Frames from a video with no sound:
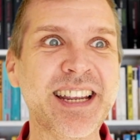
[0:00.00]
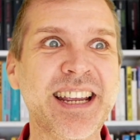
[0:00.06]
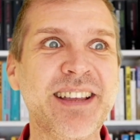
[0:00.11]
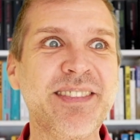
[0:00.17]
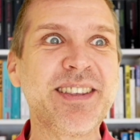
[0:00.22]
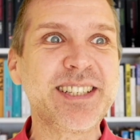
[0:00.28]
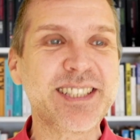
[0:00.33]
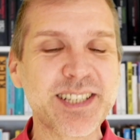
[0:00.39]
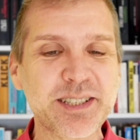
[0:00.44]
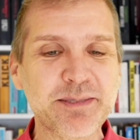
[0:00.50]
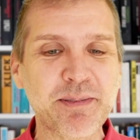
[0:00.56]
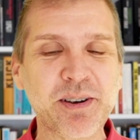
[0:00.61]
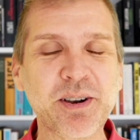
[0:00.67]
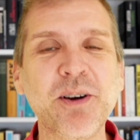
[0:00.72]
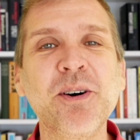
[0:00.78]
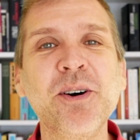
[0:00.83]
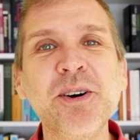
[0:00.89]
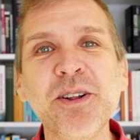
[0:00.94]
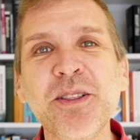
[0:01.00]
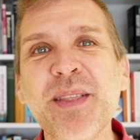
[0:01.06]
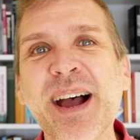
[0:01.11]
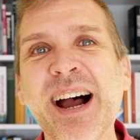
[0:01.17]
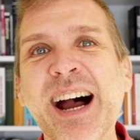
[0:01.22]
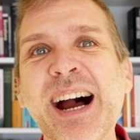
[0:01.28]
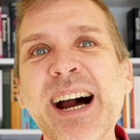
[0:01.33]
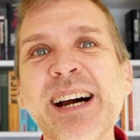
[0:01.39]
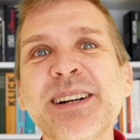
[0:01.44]
This is where all the
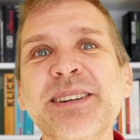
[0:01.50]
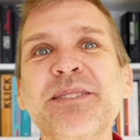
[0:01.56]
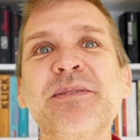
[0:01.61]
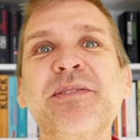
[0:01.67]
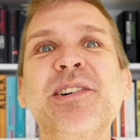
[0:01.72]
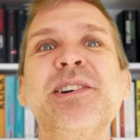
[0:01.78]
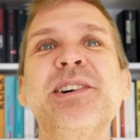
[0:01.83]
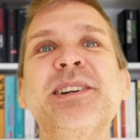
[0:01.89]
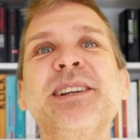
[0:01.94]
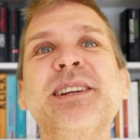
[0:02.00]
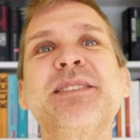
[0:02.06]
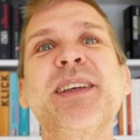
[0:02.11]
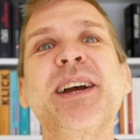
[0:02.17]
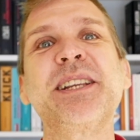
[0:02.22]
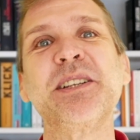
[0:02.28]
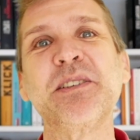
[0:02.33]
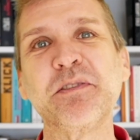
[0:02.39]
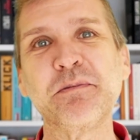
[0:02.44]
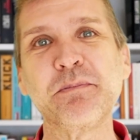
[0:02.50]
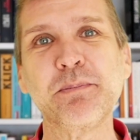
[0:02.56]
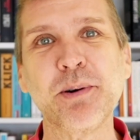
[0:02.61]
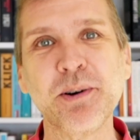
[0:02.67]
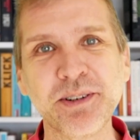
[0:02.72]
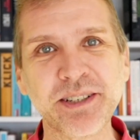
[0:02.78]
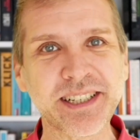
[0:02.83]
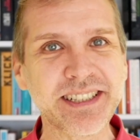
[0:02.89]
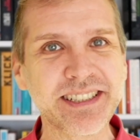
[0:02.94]
hard work that you've
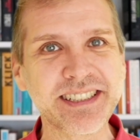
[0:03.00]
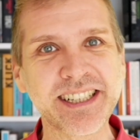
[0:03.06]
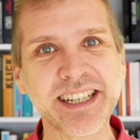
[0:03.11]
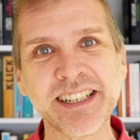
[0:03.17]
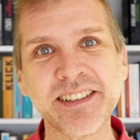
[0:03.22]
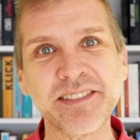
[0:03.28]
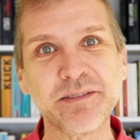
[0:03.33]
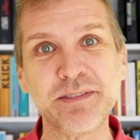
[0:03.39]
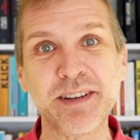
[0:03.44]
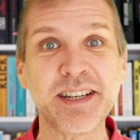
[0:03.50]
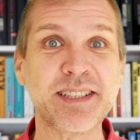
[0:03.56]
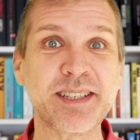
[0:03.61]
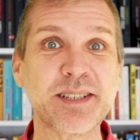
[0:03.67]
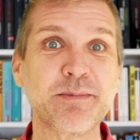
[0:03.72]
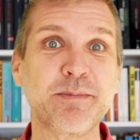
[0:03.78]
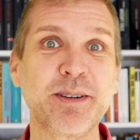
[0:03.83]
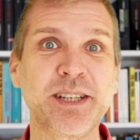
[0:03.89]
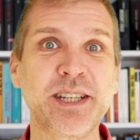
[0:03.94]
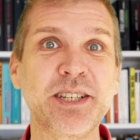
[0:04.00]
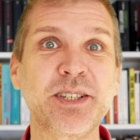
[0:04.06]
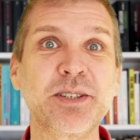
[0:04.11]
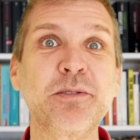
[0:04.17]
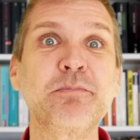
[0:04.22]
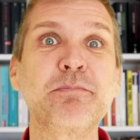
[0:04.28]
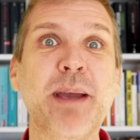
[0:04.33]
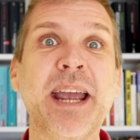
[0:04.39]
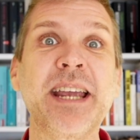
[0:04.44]
put in phases 1 and 2
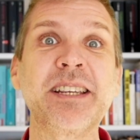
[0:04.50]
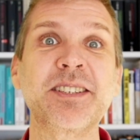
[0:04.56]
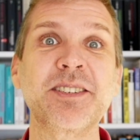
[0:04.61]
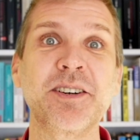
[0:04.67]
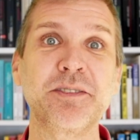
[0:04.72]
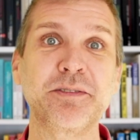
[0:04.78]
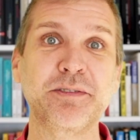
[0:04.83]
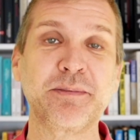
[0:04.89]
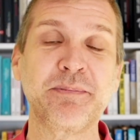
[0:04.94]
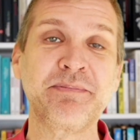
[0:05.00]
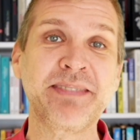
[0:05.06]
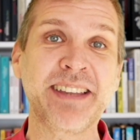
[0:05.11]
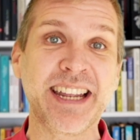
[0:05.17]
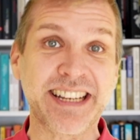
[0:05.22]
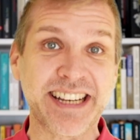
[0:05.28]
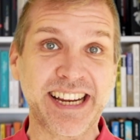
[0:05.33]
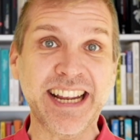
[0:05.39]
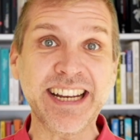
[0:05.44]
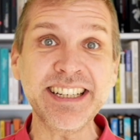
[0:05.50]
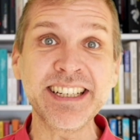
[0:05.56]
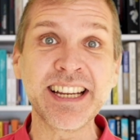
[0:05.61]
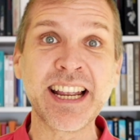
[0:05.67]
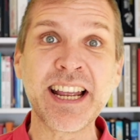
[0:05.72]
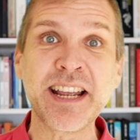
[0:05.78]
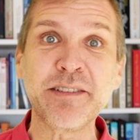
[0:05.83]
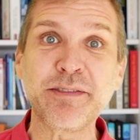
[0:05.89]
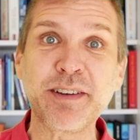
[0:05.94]
pays off. And again,
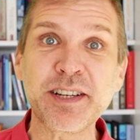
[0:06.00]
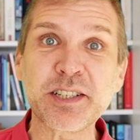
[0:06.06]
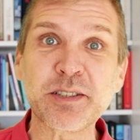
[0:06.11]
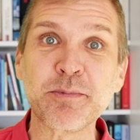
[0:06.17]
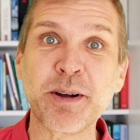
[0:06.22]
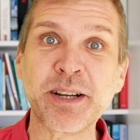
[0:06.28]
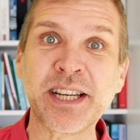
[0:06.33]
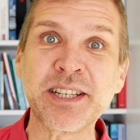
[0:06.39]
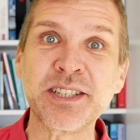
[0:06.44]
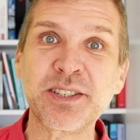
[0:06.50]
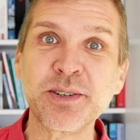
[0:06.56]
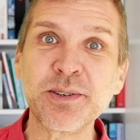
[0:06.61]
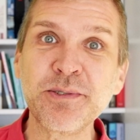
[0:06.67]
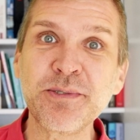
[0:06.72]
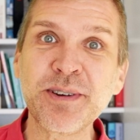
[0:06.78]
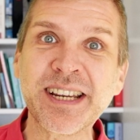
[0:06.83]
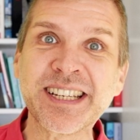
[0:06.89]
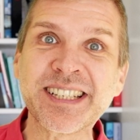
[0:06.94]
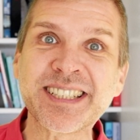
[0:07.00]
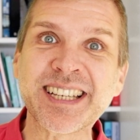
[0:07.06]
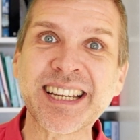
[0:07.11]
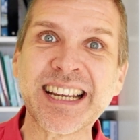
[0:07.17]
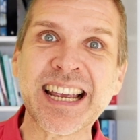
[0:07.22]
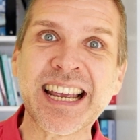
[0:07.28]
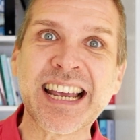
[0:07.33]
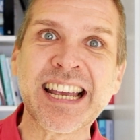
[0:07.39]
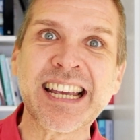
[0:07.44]
phase 1 and 2 is
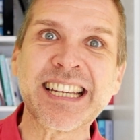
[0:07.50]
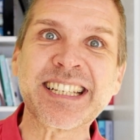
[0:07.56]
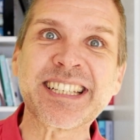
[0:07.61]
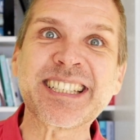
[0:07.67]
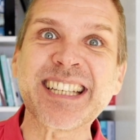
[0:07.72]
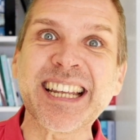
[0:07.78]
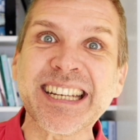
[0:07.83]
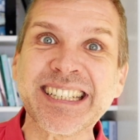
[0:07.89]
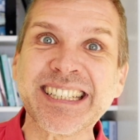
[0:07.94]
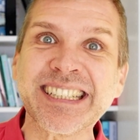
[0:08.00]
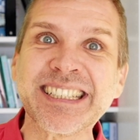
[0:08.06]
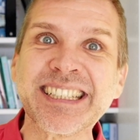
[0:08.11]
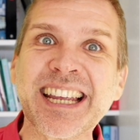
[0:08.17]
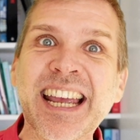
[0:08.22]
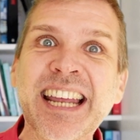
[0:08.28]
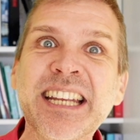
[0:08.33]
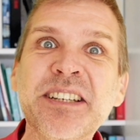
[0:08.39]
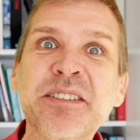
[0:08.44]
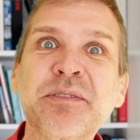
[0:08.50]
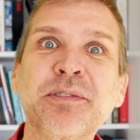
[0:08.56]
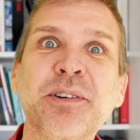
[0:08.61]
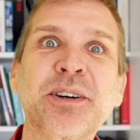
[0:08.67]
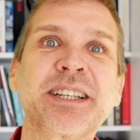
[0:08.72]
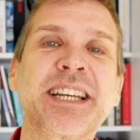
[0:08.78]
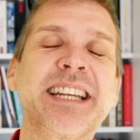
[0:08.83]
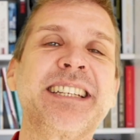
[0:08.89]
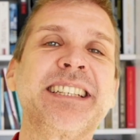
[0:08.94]
set it and
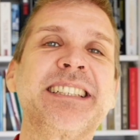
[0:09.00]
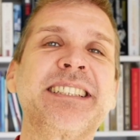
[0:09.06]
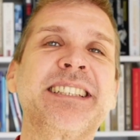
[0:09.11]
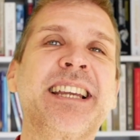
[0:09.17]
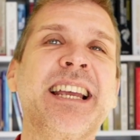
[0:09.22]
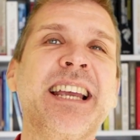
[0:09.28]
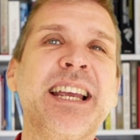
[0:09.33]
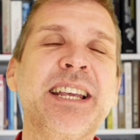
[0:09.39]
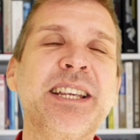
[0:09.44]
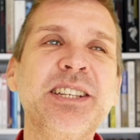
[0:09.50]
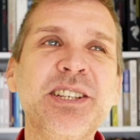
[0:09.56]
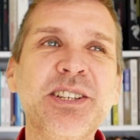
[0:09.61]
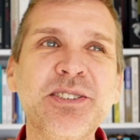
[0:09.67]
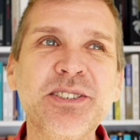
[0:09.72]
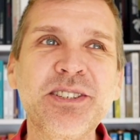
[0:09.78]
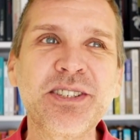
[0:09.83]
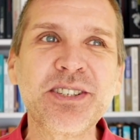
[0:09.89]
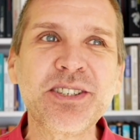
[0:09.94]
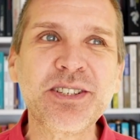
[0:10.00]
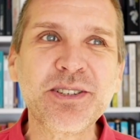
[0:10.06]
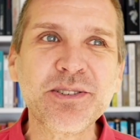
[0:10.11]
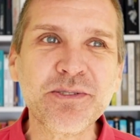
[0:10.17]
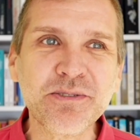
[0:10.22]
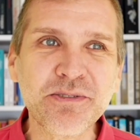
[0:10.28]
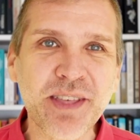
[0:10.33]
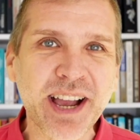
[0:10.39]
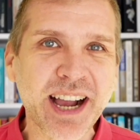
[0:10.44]
forget it. You do
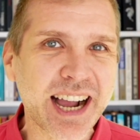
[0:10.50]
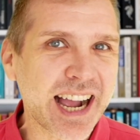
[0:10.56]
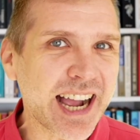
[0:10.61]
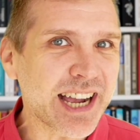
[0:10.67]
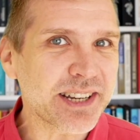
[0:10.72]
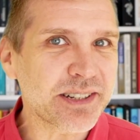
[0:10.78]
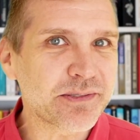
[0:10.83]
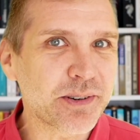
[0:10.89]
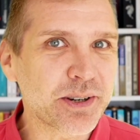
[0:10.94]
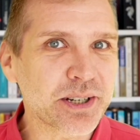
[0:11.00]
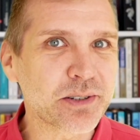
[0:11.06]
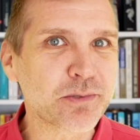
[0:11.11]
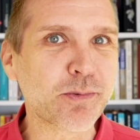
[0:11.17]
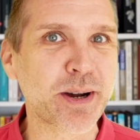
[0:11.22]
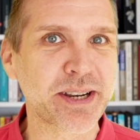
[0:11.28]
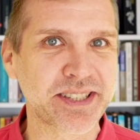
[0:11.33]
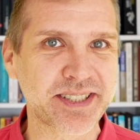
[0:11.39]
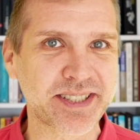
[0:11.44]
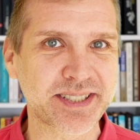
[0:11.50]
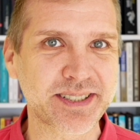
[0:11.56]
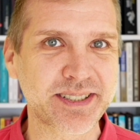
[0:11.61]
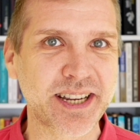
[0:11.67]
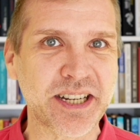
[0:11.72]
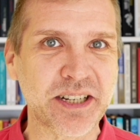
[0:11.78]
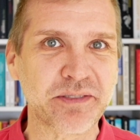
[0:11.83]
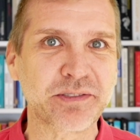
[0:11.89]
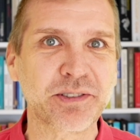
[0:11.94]
the hard work once,
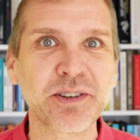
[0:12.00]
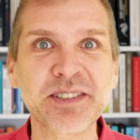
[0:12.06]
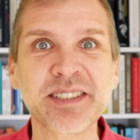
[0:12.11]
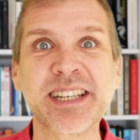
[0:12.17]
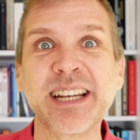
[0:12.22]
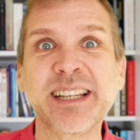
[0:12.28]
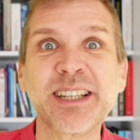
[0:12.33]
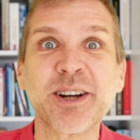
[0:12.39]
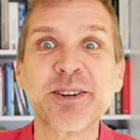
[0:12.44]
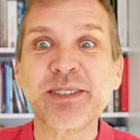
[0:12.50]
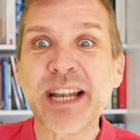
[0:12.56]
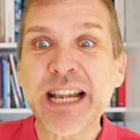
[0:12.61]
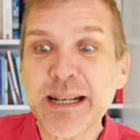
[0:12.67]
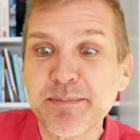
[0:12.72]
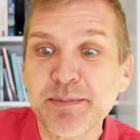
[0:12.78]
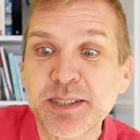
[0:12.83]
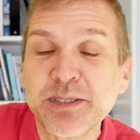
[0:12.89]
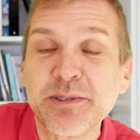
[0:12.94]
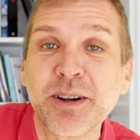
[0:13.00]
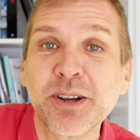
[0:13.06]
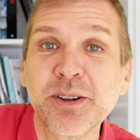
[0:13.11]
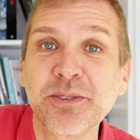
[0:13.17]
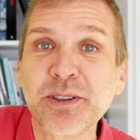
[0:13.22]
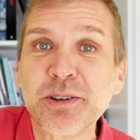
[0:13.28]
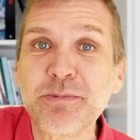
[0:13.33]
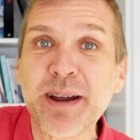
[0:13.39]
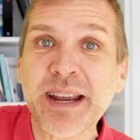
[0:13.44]
and of course Get It Out helps you
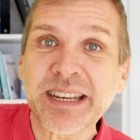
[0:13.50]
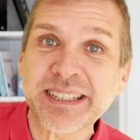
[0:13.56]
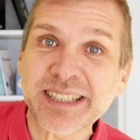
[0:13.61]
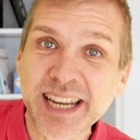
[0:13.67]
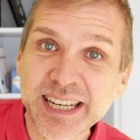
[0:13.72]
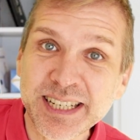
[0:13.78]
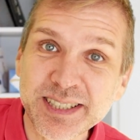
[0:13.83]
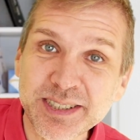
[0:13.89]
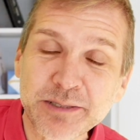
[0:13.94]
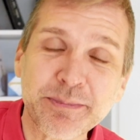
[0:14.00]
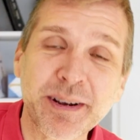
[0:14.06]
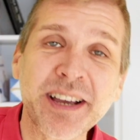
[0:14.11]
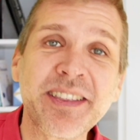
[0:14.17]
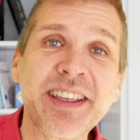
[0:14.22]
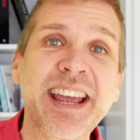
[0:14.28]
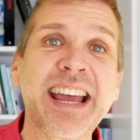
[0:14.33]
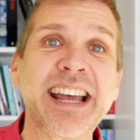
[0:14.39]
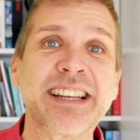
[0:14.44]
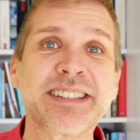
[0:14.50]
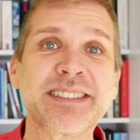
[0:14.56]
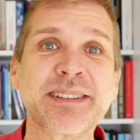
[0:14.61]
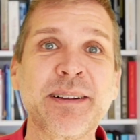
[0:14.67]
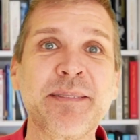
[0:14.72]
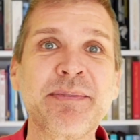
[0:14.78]
along the way, takes you by the hand.